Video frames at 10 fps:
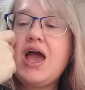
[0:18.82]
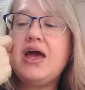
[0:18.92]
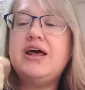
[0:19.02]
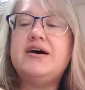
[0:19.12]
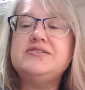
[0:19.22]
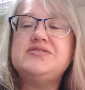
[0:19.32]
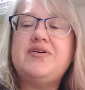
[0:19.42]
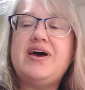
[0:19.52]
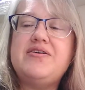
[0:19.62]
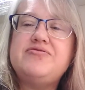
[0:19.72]
and I also
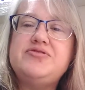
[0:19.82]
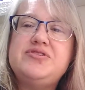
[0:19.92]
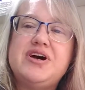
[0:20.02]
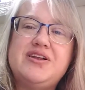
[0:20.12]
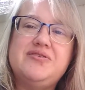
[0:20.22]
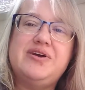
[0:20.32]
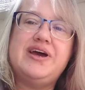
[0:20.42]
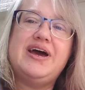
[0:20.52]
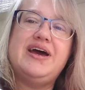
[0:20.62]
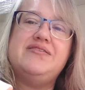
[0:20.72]
have food
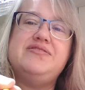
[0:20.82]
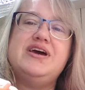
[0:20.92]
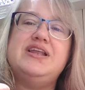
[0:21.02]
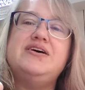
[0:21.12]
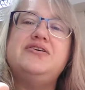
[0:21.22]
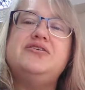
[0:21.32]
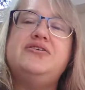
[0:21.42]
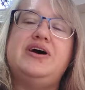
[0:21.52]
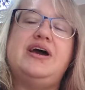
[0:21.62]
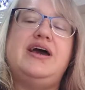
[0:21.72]
coloring. I have
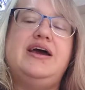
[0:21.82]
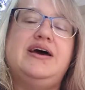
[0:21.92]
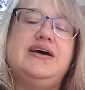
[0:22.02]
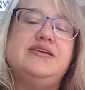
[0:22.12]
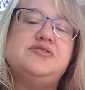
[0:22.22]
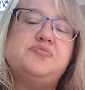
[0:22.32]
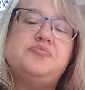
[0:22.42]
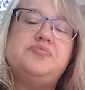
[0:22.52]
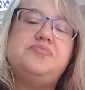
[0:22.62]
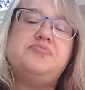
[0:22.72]
yellow and
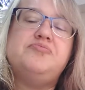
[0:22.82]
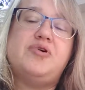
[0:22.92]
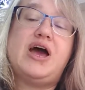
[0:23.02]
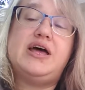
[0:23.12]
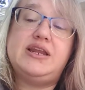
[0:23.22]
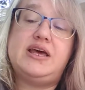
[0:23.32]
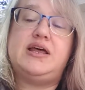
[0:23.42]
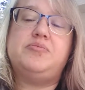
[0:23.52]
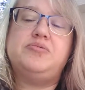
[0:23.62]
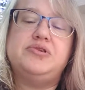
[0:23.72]
red
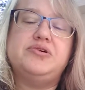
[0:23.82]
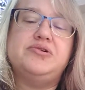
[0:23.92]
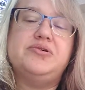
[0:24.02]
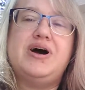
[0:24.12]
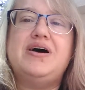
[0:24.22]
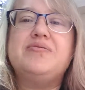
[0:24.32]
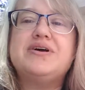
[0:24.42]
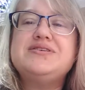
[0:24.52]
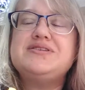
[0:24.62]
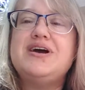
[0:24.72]
and blue. We're
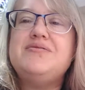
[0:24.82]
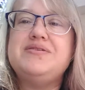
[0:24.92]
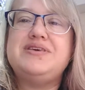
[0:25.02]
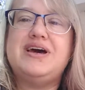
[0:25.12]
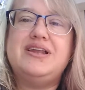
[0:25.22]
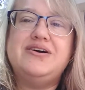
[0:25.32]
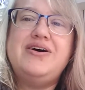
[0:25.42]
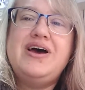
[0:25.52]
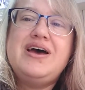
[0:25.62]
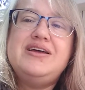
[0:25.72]
going to start with yellow.
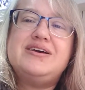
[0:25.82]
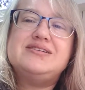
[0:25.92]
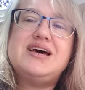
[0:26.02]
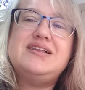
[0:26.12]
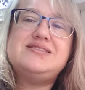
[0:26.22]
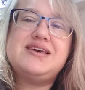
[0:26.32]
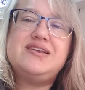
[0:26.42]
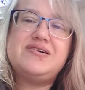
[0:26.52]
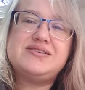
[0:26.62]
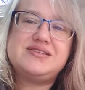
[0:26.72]
You can tell it's
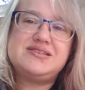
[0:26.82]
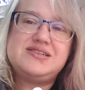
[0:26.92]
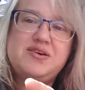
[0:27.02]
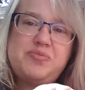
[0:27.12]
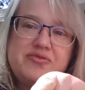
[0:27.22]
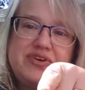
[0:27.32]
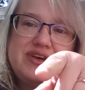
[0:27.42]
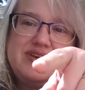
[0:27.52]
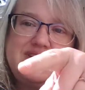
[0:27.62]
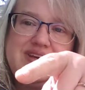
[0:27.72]
yellow because the tip of
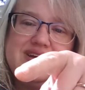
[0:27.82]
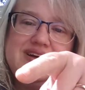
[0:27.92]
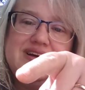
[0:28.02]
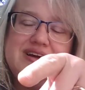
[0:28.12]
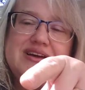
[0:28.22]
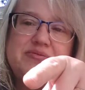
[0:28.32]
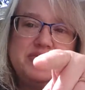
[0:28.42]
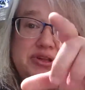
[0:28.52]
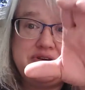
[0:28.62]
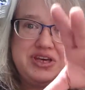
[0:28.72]
it here
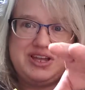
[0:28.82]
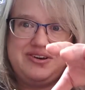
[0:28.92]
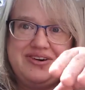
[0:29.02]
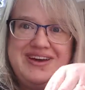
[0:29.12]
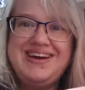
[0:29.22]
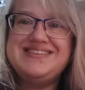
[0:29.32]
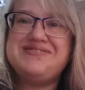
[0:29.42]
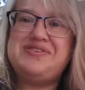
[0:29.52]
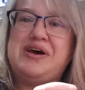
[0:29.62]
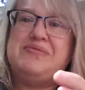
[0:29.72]
will look yellow.
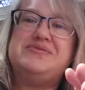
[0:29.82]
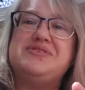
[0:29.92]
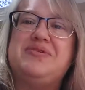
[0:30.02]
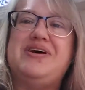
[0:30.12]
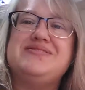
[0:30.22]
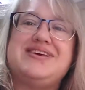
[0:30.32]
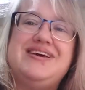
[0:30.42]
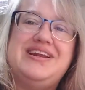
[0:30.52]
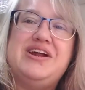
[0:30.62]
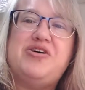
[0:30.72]
Sometimes when I was a
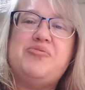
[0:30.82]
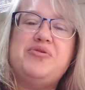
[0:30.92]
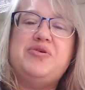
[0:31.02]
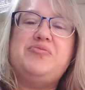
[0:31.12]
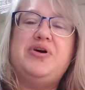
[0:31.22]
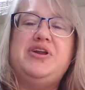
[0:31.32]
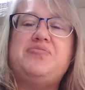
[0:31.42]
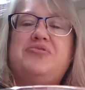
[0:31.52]
kid at home, we would wind up